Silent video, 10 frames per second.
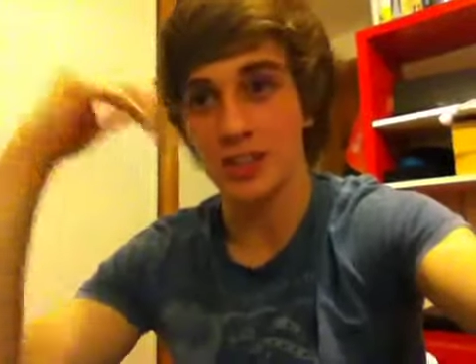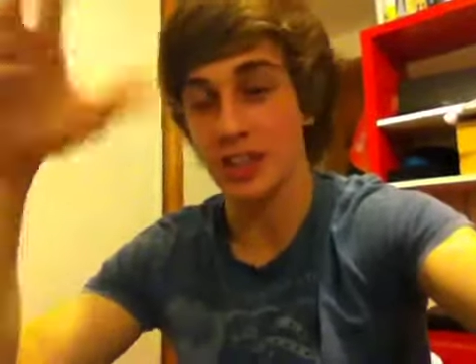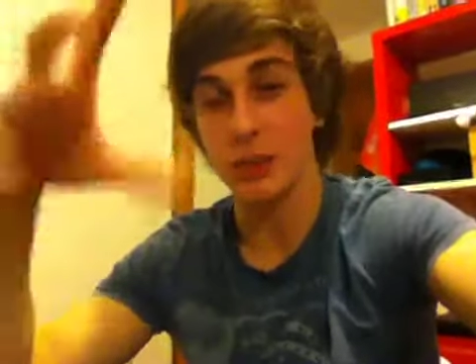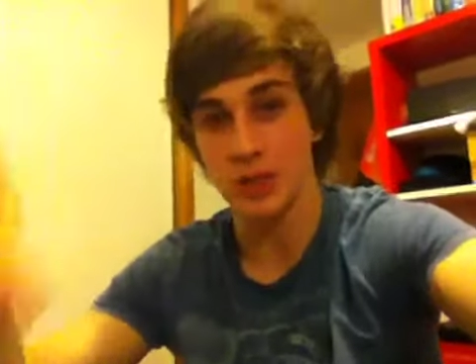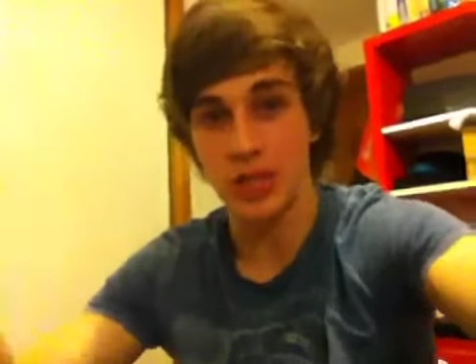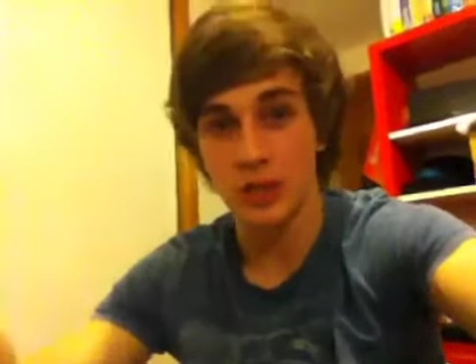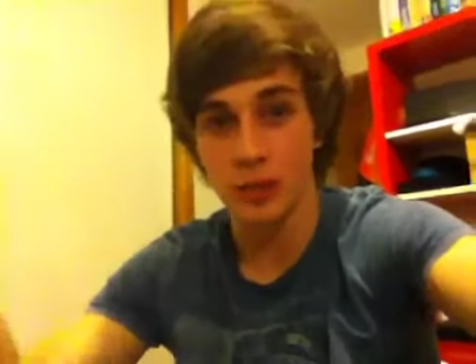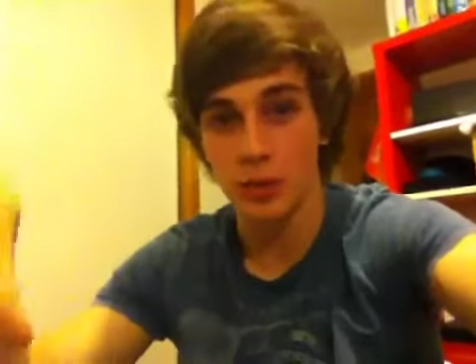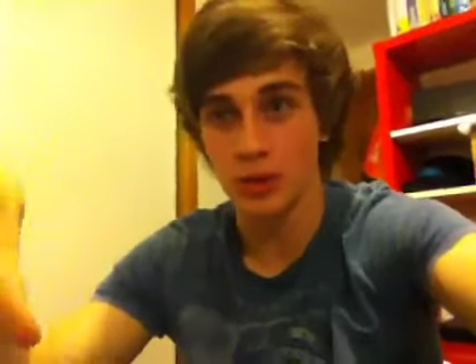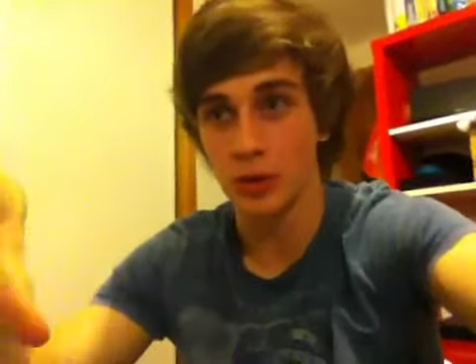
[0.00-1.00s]
Like, I was telling
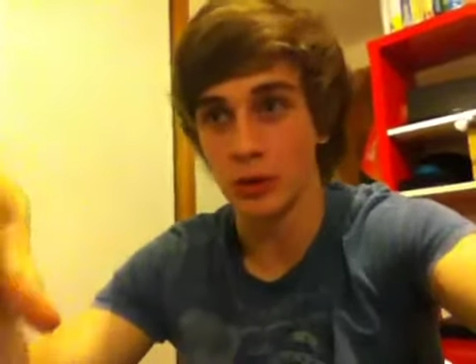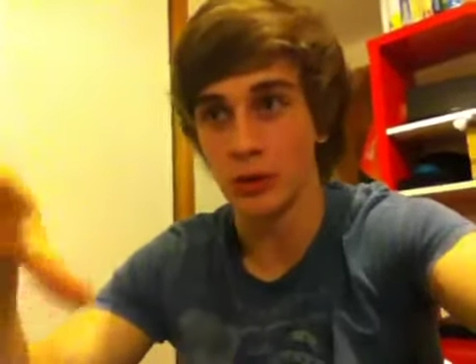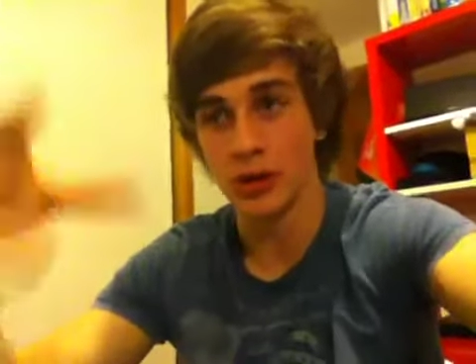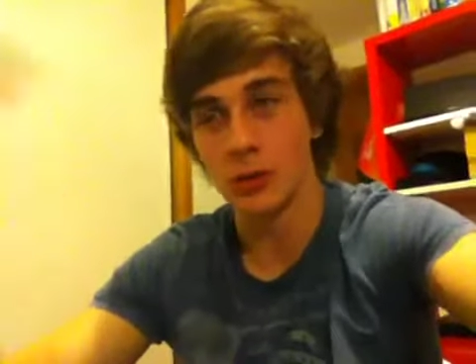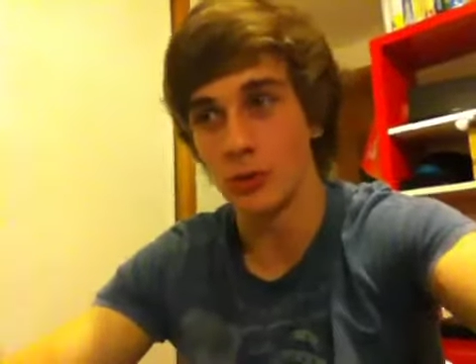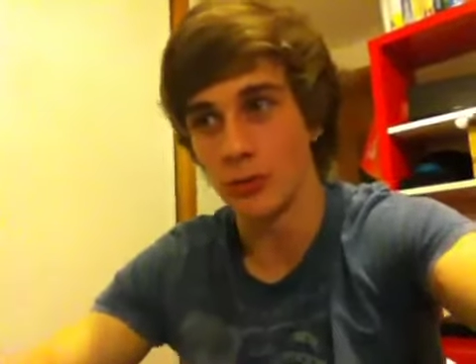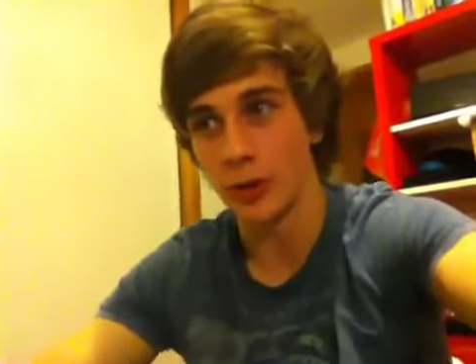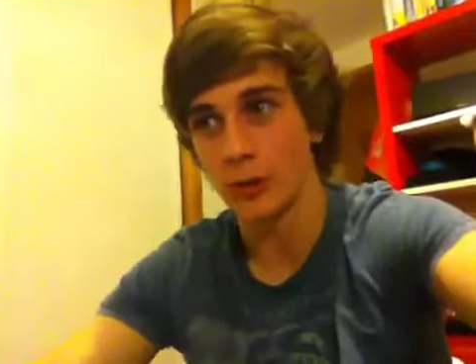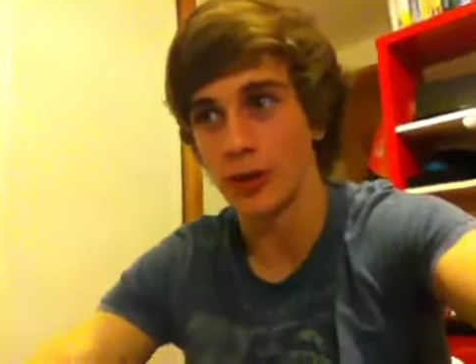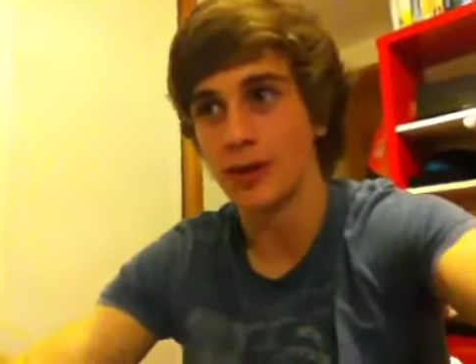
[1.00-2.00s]
him where to go when he would
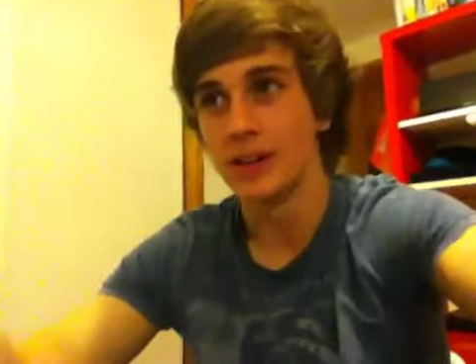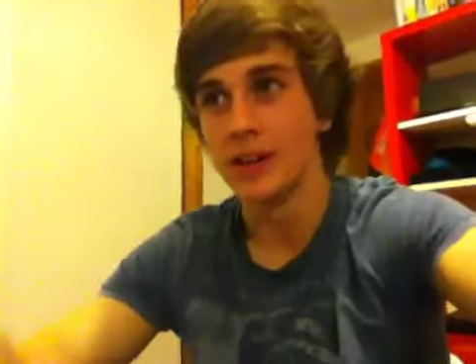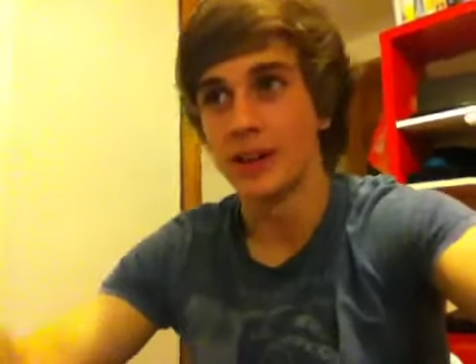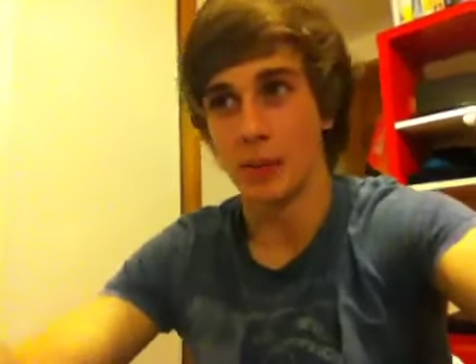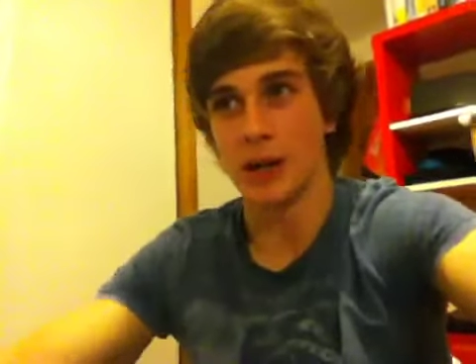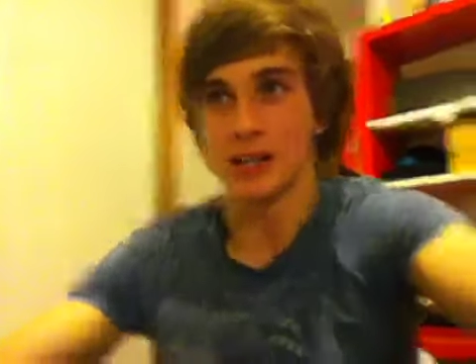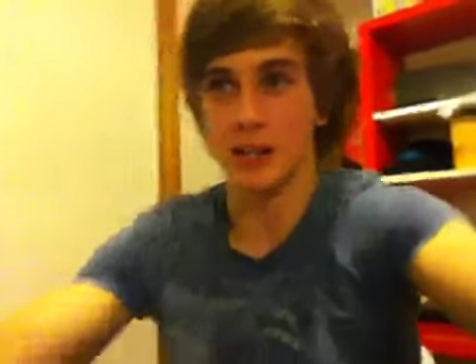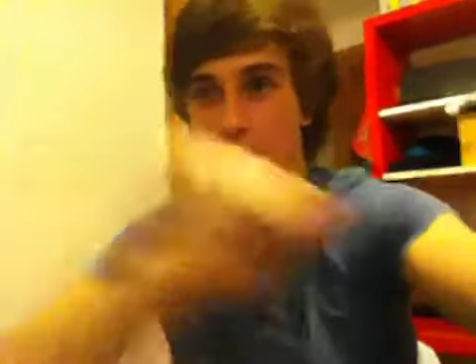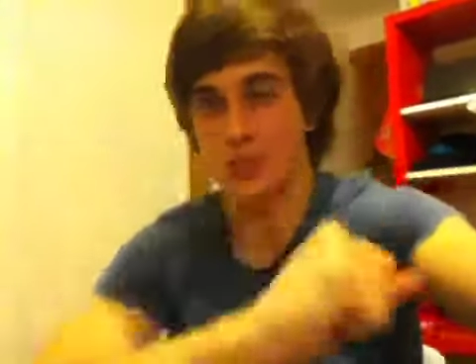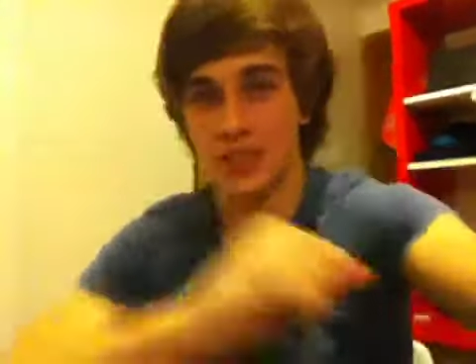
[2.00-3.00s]
film it, but I
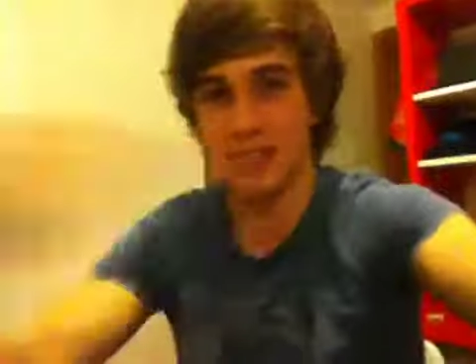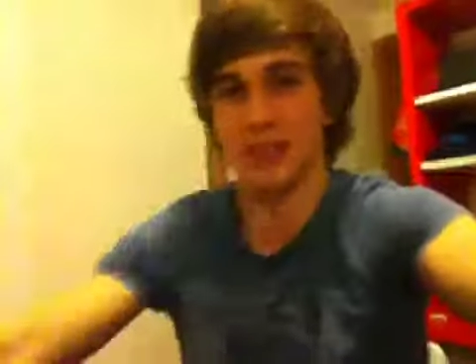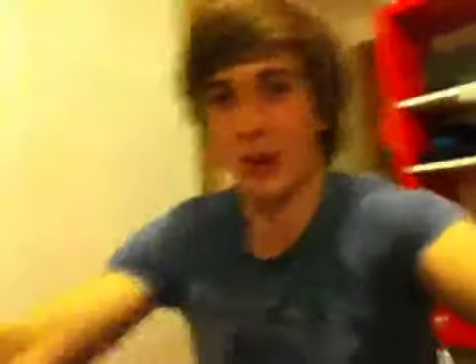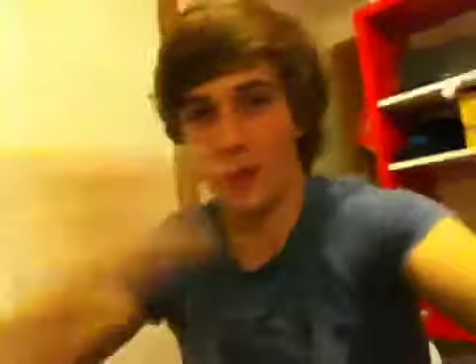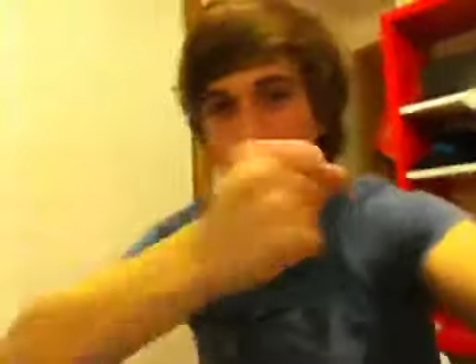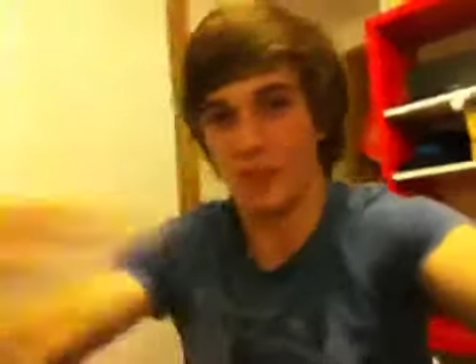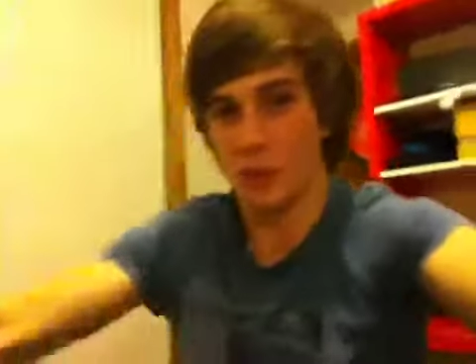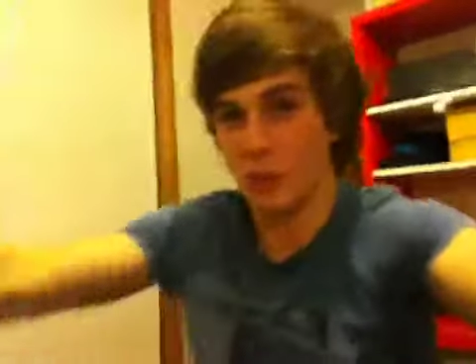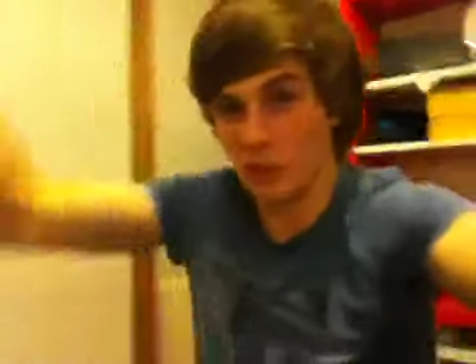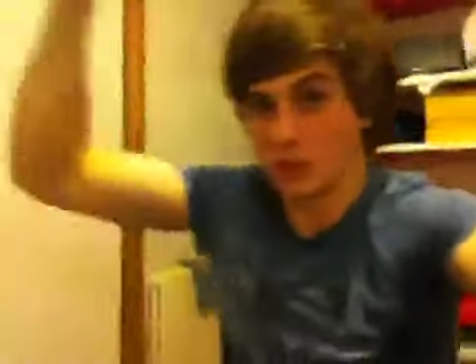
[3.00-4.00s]
ended up stealing it off of
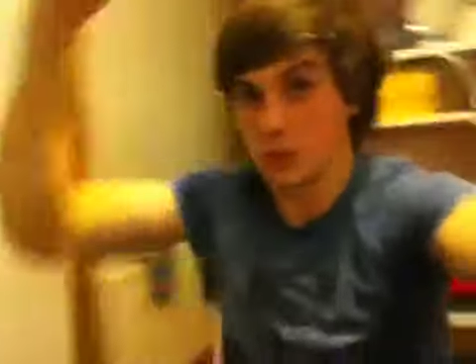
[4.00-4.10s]
him when I was